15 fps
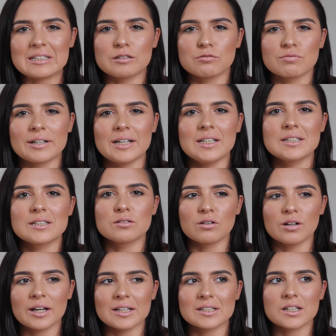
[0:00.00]
It's a really
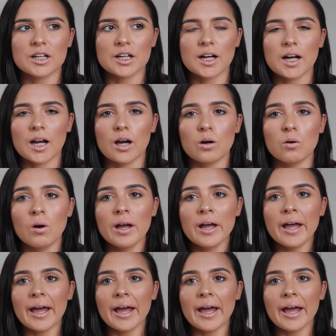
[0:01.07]
sun-kissed kind of glow.